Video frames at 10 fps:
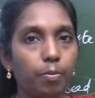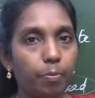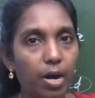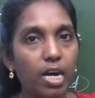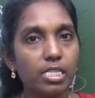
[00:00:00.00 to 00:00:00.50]

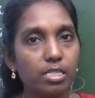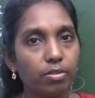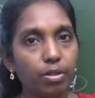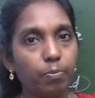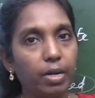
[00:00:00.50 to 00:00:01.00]
parts
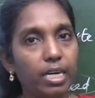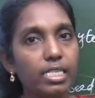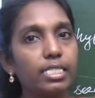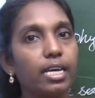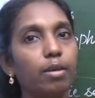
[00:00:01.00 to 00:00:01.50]
of the
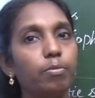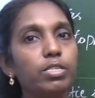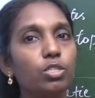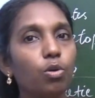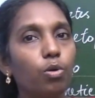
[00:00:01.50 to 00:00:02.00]
plants can be
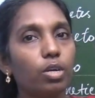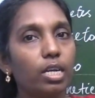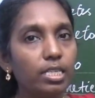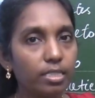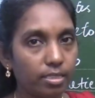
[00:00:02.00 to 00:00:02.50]

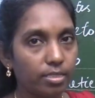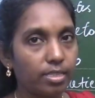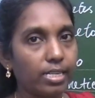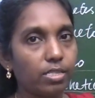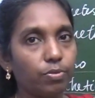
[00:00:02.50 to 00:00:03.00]
slowly
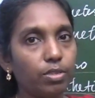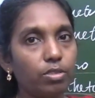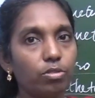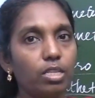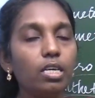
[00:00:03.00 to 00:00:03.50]
transferred
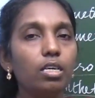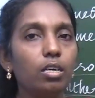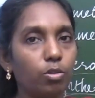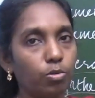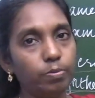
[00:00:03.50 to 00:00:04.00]
to the
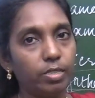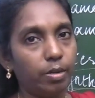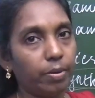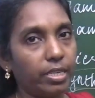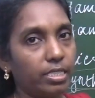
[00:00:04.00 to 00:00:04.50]
room
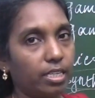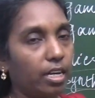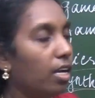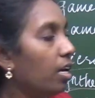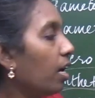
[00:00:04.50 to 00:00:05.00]
temperature
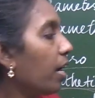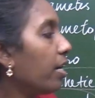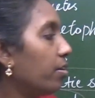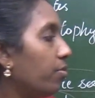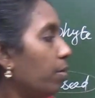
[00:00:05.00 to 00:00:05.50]
and
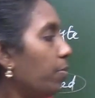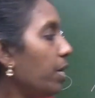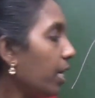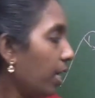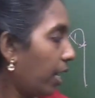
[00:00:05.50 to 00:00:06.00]
it will
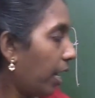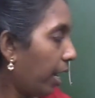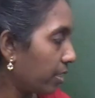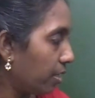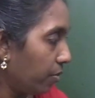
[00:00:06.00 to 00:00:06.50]
be
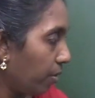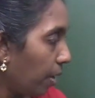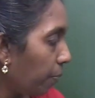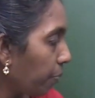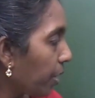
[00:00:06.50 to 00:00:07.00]
active.
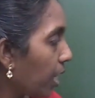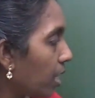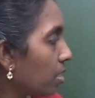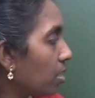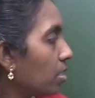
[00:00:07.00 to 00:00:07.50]

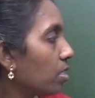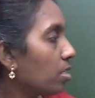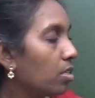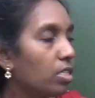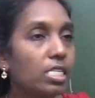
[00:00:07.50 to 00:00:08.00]

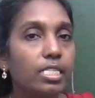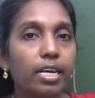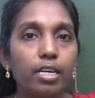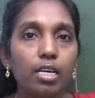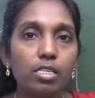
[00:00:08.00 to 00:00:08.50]
So this
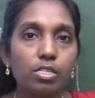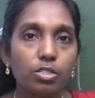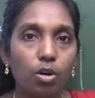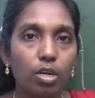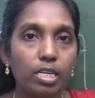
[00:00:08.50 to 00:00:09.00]
technique is
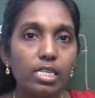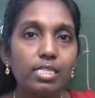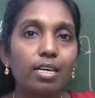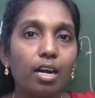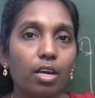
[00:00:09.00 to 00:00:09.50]
called as
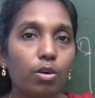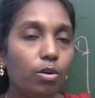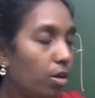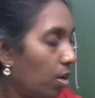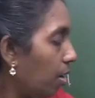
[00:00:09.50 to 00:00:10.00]

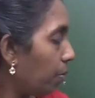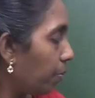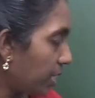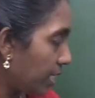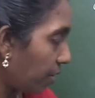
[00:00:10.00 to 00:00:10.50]

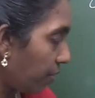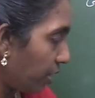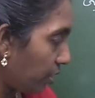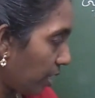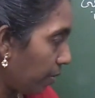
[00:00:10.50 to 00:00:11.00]

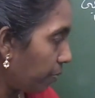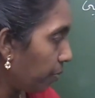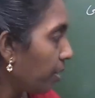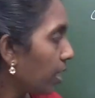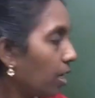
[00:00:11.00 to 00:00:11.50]
cryopreservation.
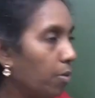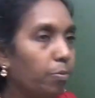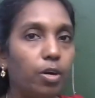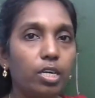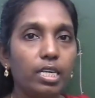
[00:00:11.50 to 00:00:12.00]

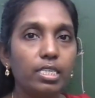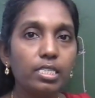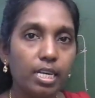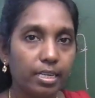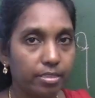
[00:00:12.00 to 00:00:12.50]
Important
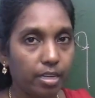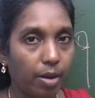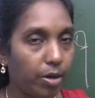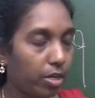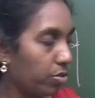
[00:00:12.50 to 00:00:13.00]
3
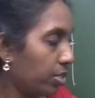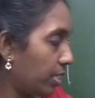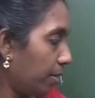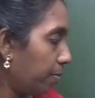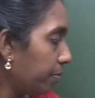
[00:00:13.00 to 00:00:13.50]
more question.